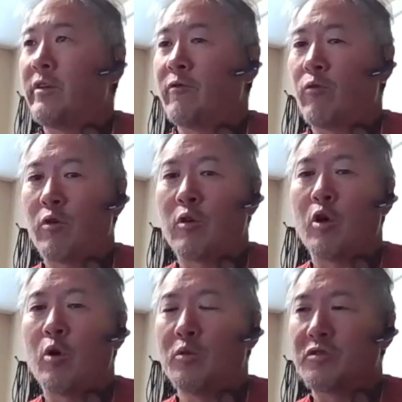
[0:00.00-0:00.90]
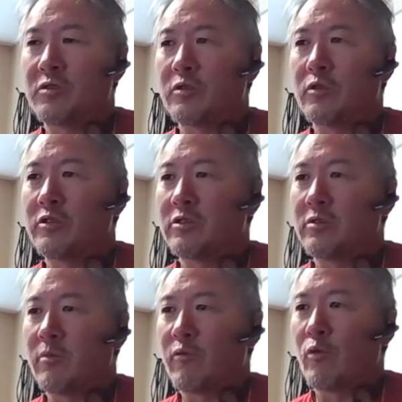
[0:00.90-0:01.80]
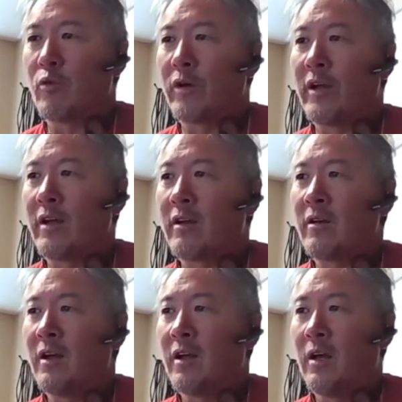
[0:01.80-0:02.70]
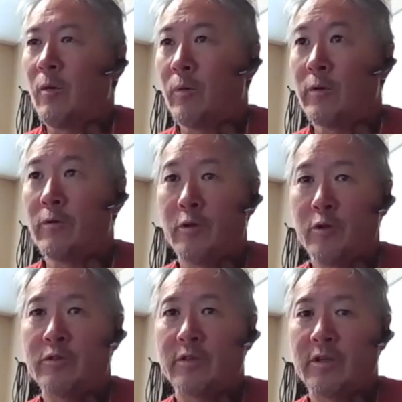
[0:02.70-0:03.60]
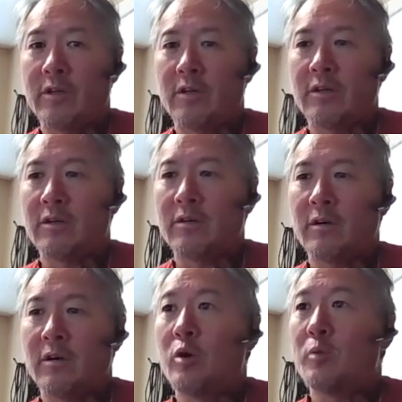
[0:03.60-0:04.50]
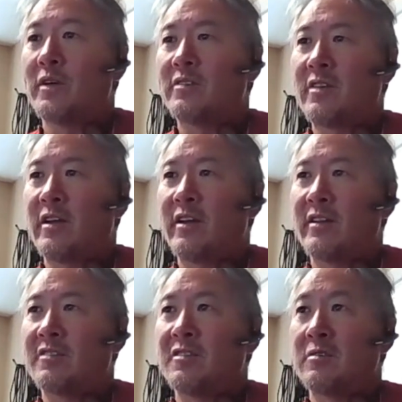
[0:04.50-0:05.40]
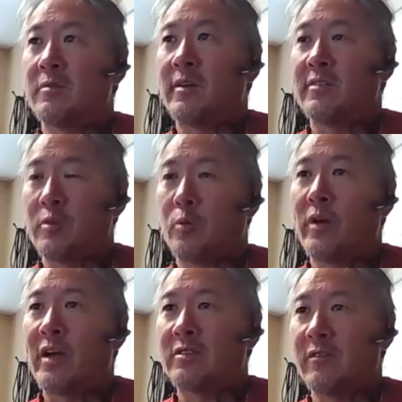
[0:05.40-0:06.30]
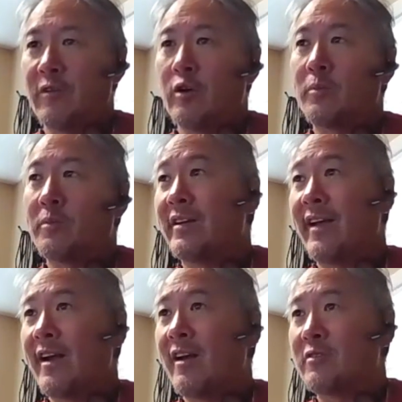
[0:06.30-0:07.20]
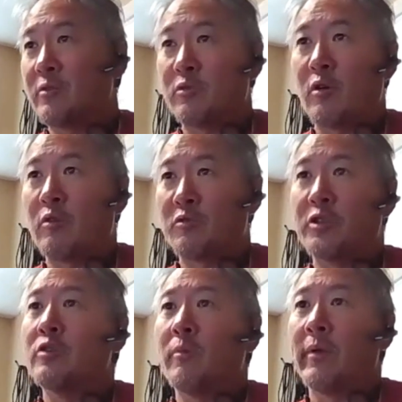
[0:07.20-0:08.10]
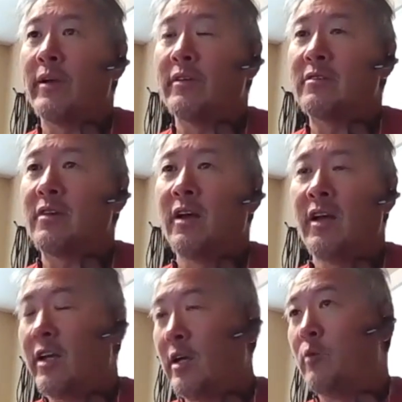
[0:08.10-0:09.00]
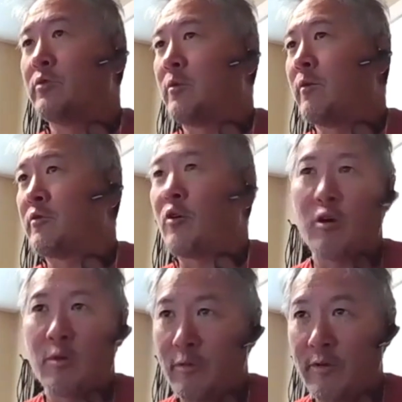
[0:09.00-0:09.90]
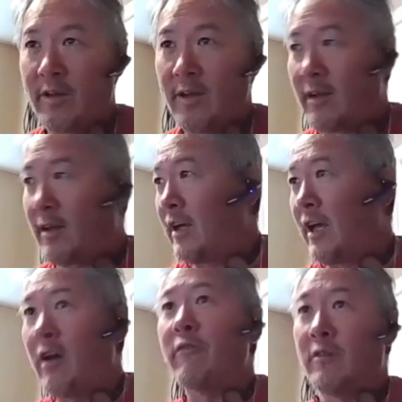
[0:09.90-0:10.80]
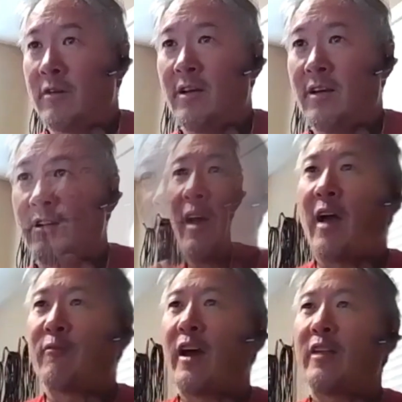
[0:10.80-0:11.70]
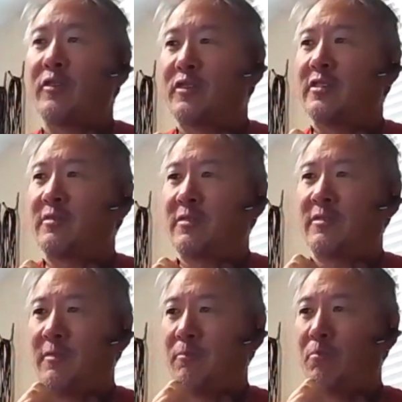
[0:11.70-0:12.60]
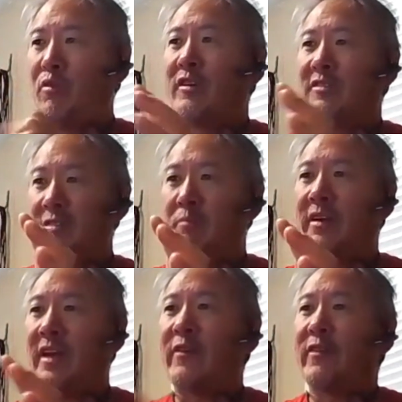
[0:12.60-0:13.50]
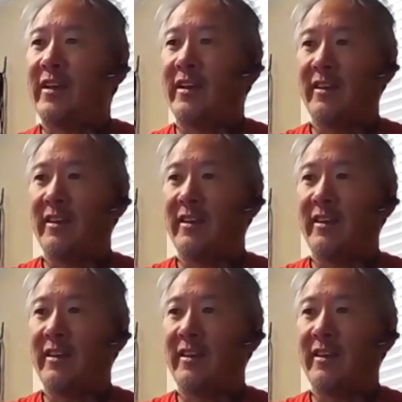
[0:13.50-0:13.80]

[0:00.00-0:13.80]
Infor Global Solutions beforehand, we were using a help desk ticketing system that someone actually developed in house, and it was all Jira based. It was the most horrible thing ever. I'd rather just submit everything